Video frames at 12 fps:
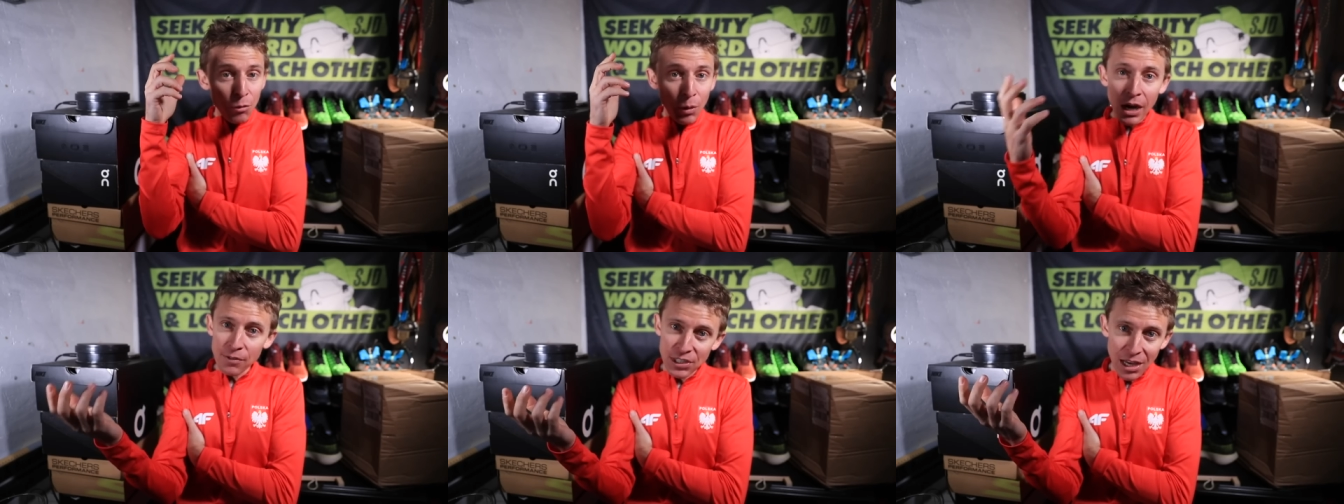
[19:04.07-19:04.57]
what
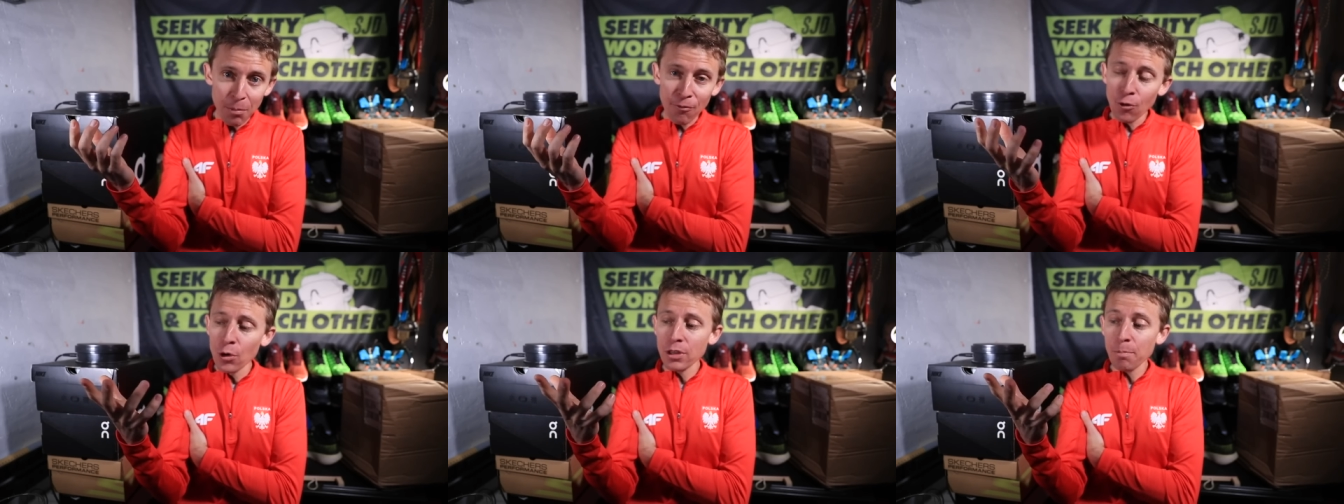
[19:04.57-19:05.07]
I've said
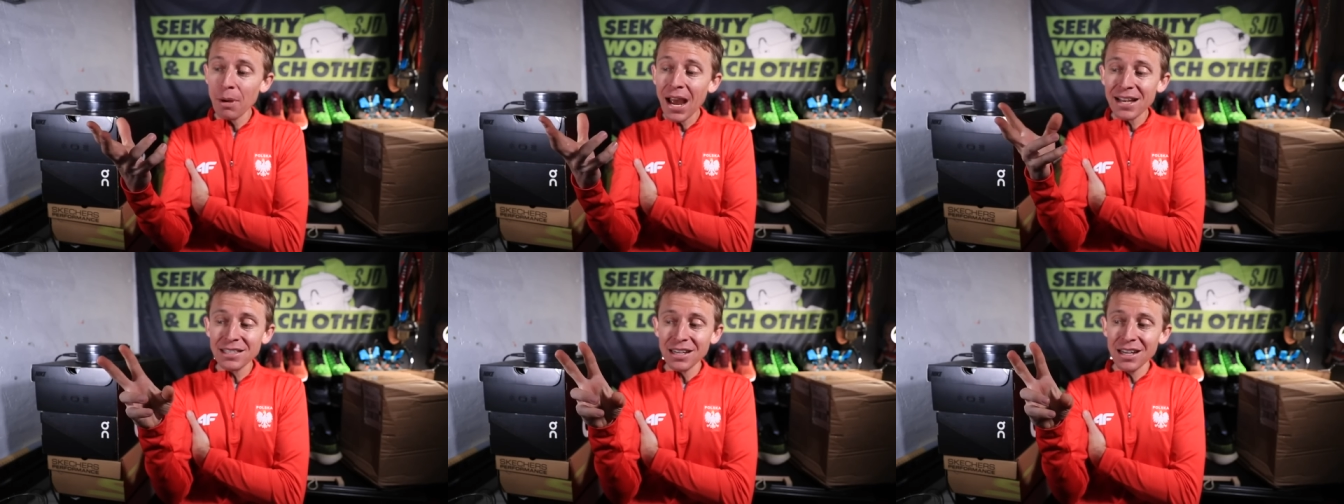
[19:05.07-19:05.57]
before in the
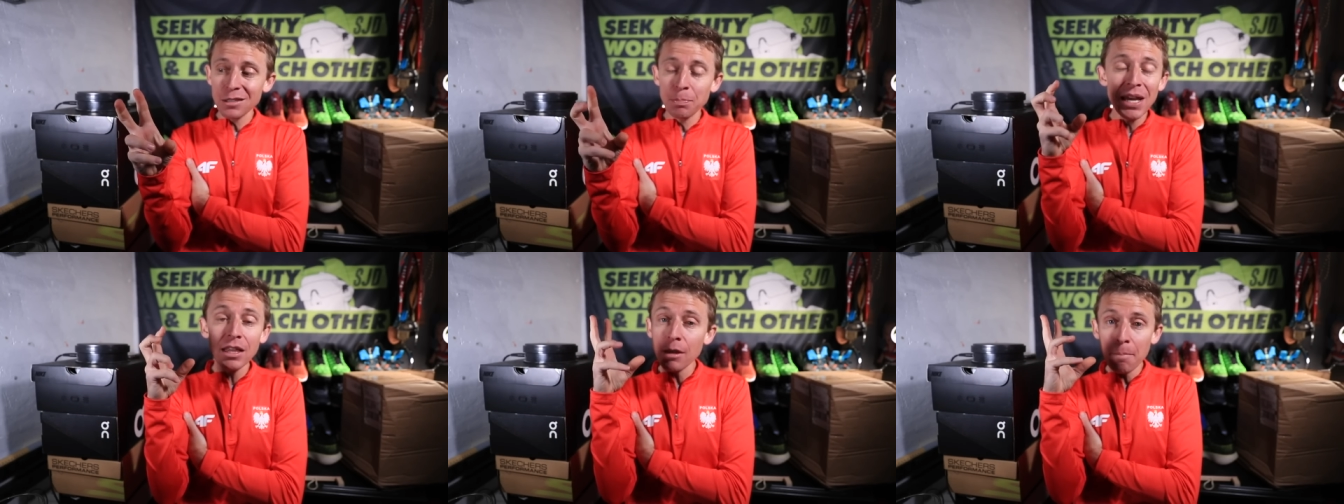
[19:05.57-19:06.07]
past, is
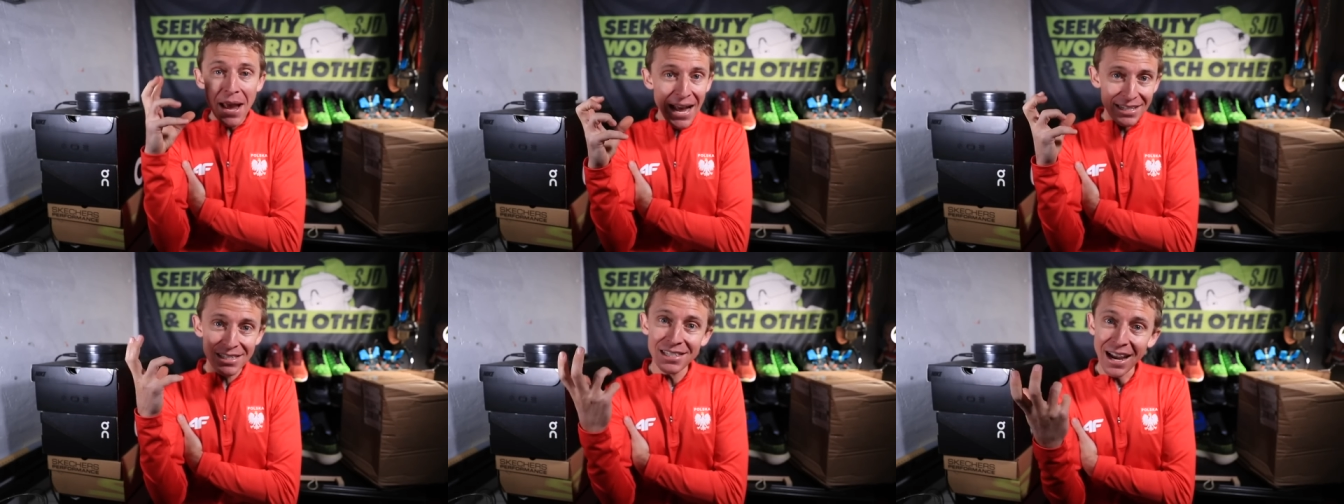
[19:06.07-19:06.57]
being the
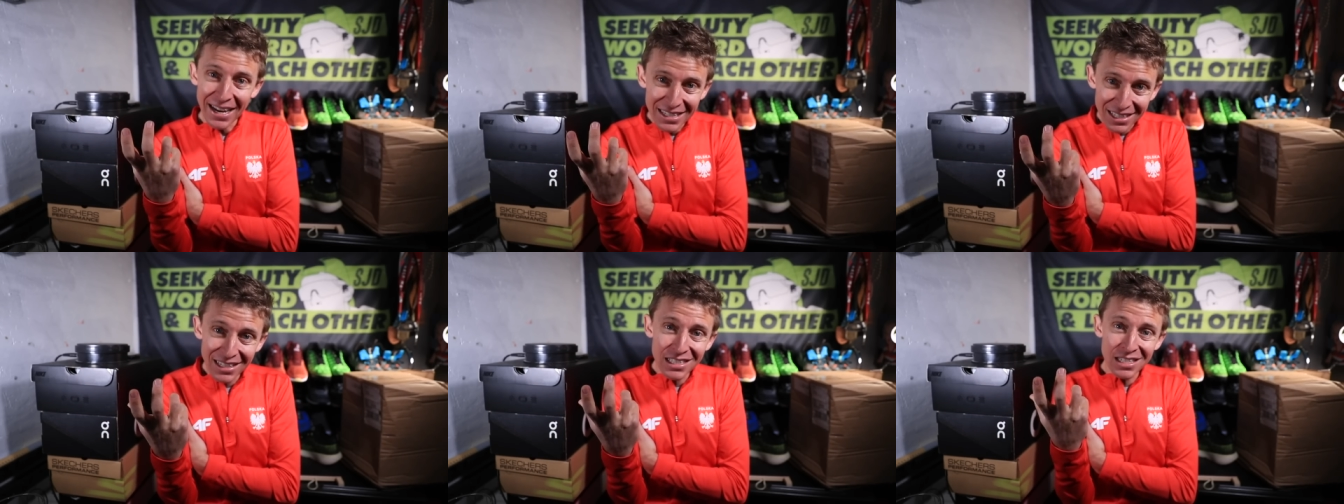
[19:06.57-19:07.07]
mad
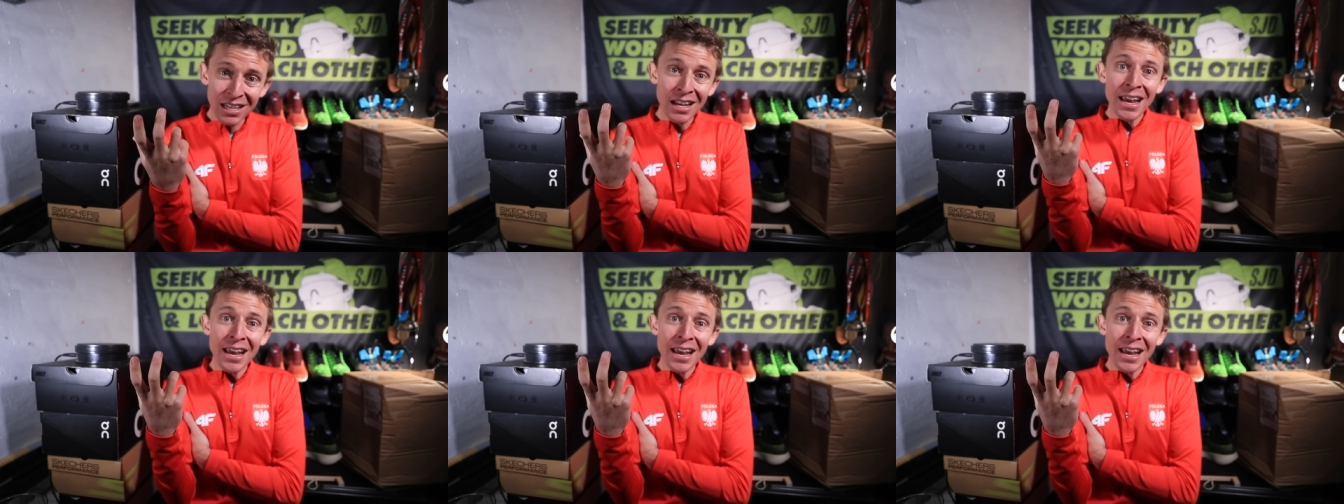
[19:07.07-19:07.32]
scientist,